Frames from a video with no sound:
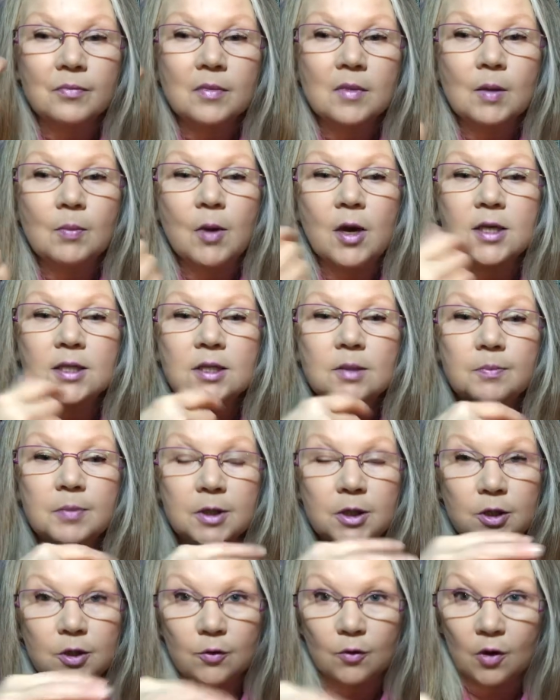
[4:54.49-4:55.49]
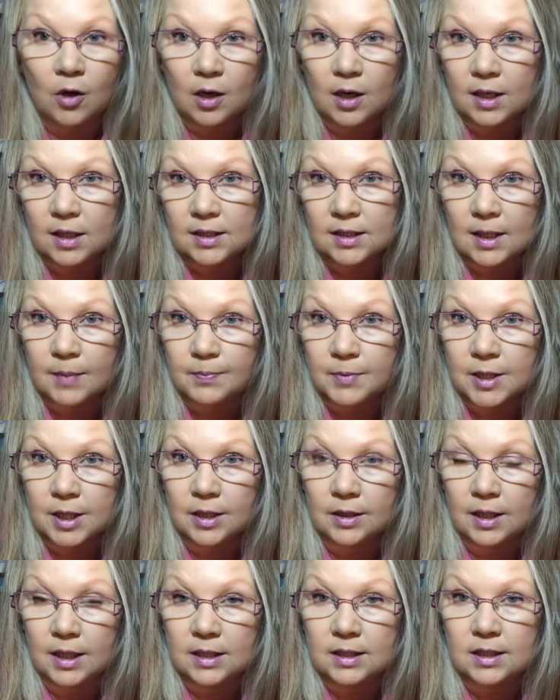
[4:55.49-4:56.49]
possibly you were
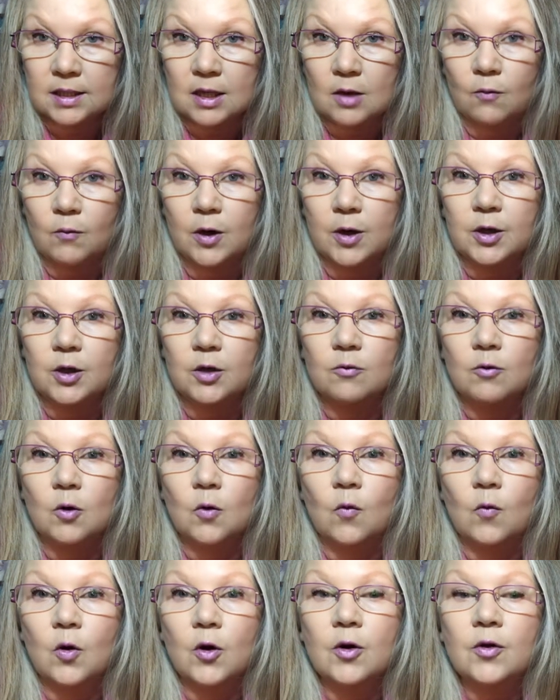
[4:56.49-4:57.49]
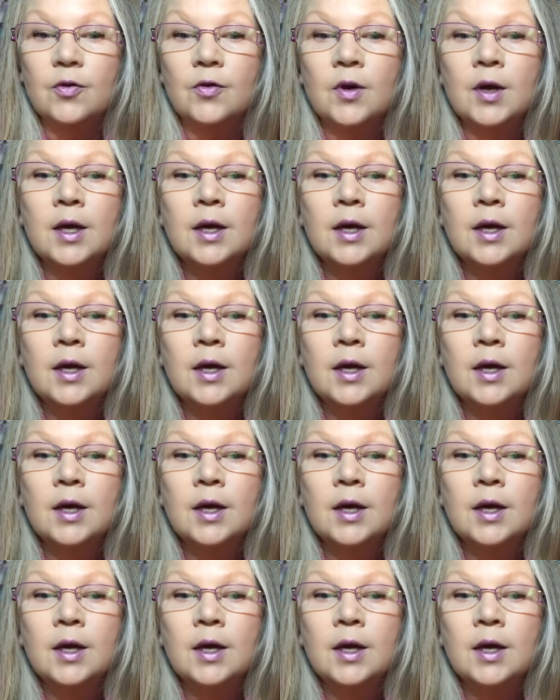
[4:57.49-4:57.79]
accepting less than what you were worth